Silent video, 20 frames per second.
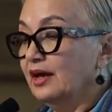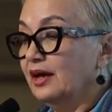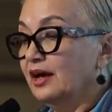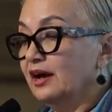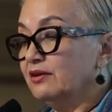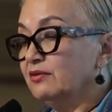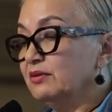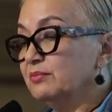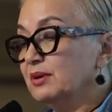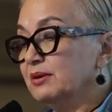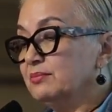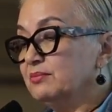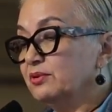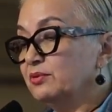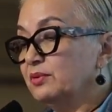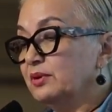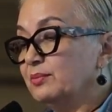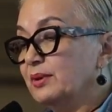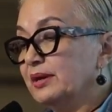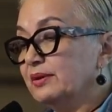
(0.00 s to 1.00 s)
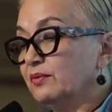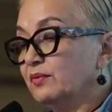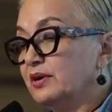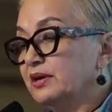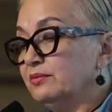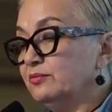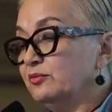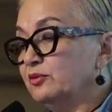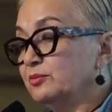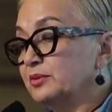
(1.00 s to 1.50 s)
I remember we met
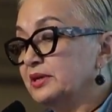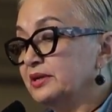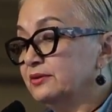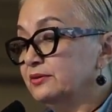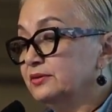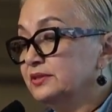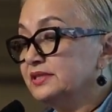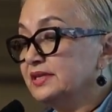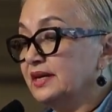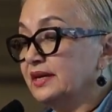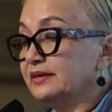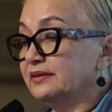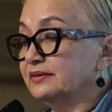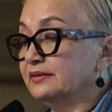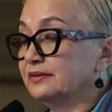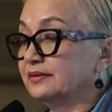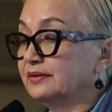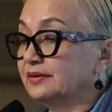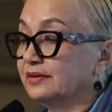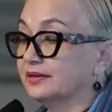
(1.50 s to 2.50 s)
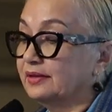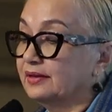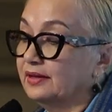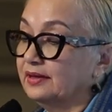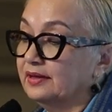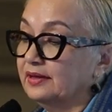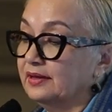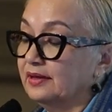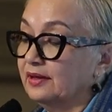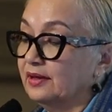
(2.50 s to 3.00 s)
one woman who said
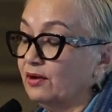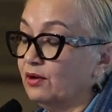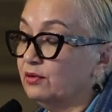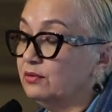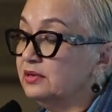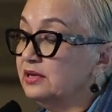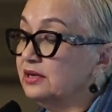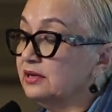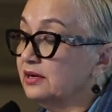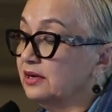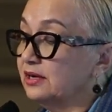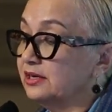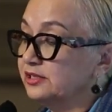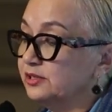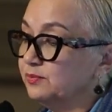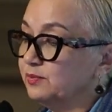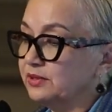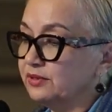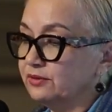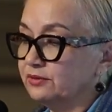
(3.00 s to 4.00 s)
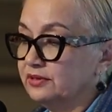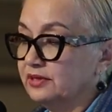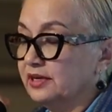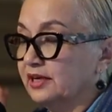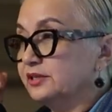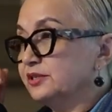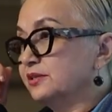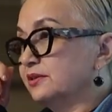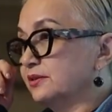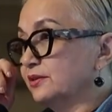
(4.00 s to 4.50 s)
only her husband could
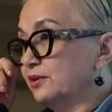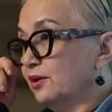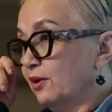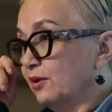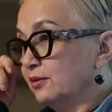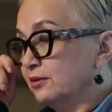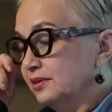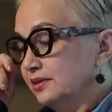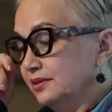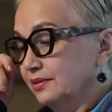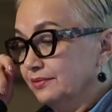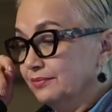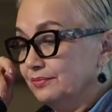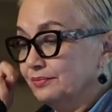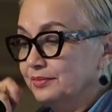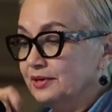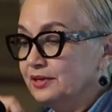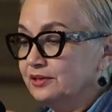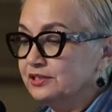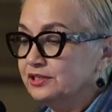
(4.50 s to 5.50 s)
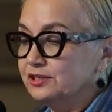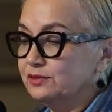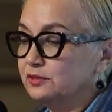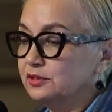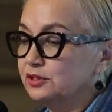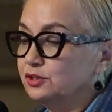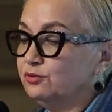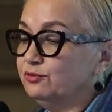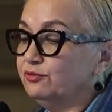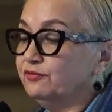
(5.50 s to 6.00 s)
touch their dog because he
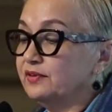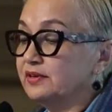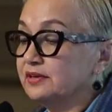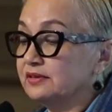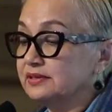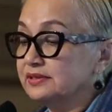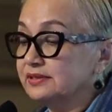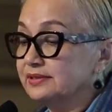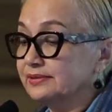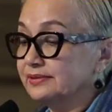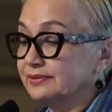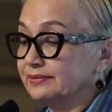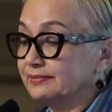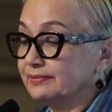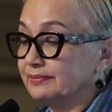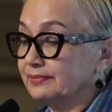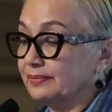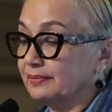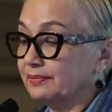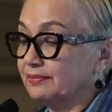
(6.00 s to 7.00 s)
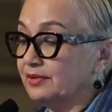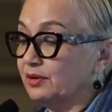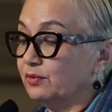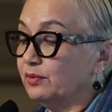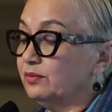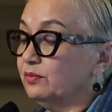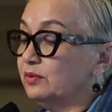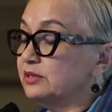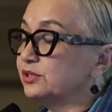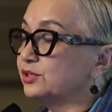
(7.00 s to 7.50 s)
was too fierce. But
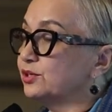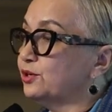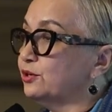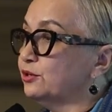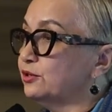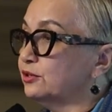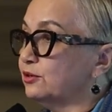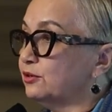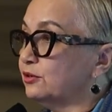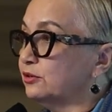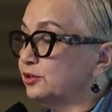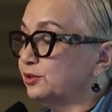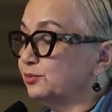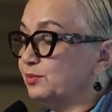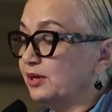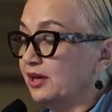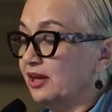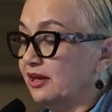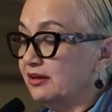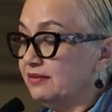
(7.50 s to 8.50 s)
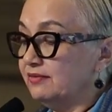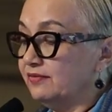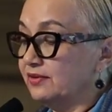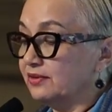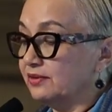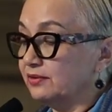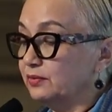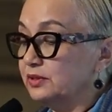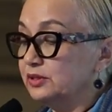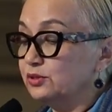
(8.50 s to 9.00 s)
when we saw the dog's
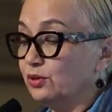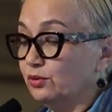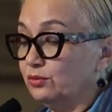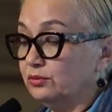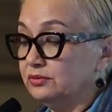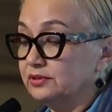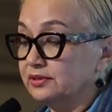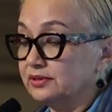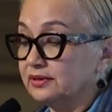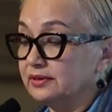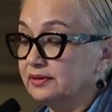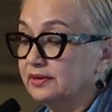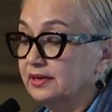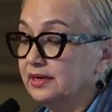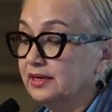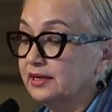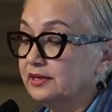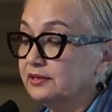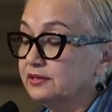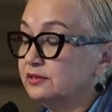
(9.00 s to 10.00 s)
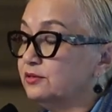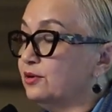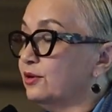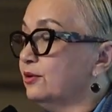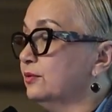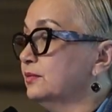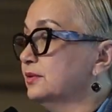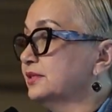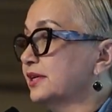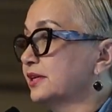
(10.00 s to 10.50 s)
behavior, we told her the
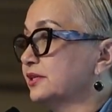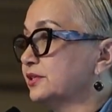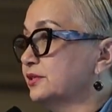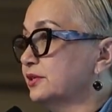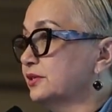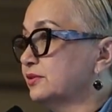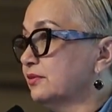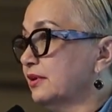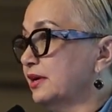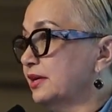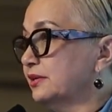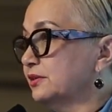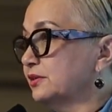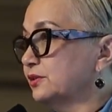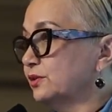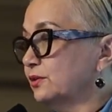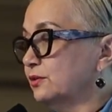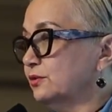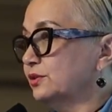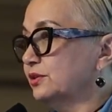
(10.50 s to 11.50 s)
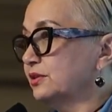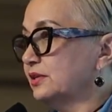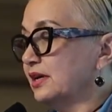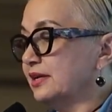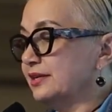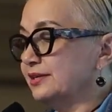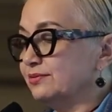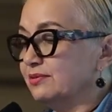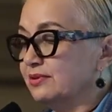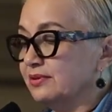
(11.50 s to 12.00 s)
dog was actually trying to
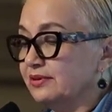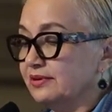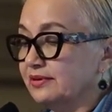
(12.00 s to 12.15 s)
socialize with